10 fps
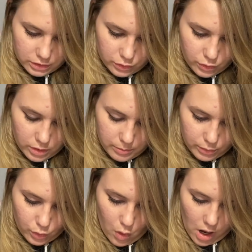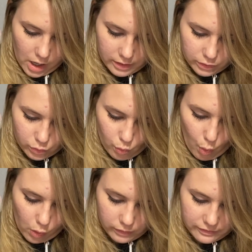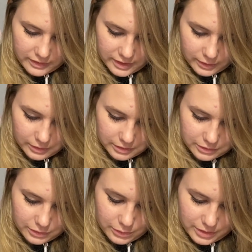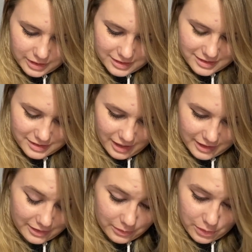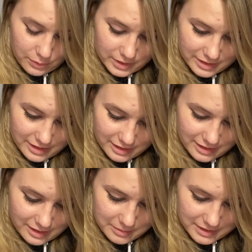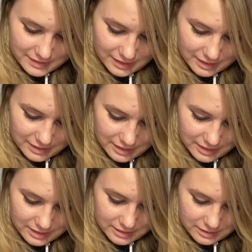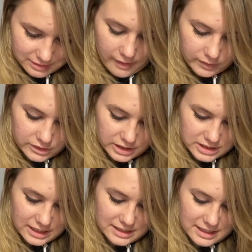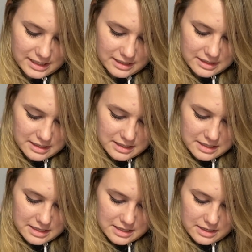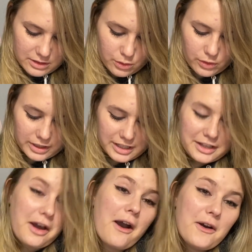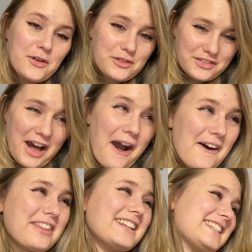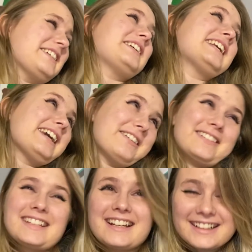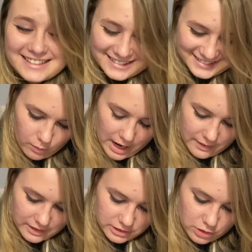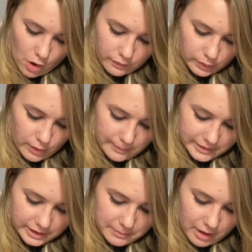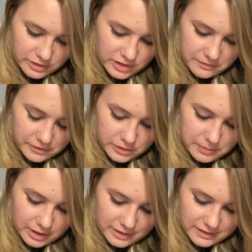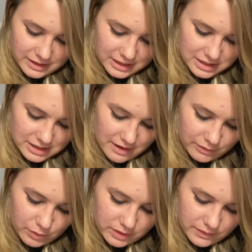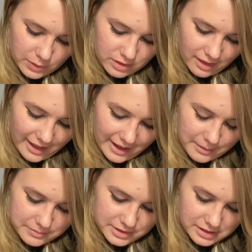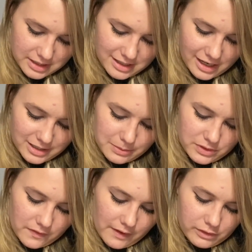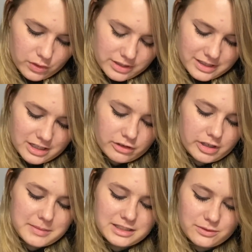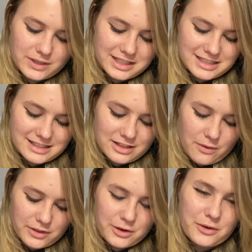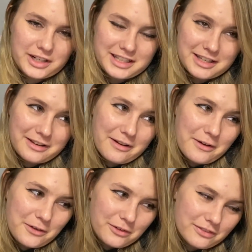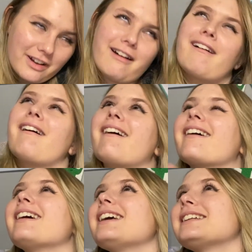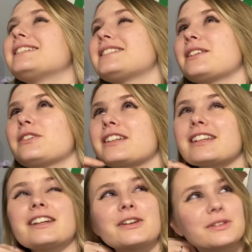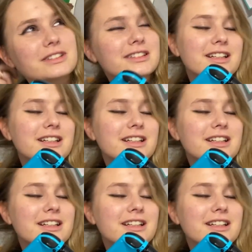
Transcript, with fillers: Brua, Swolville, Nukets. I don't know what Timmy said, dang it. Ever suggested? Quirky Cove. Oh, that's so cute. Wow, that's an overwhelmingly positive response. Each and every one of you clapped. I suppose if everyone is in agreement, we could just go with Quirky Cove. Aw, oh, it's so cute.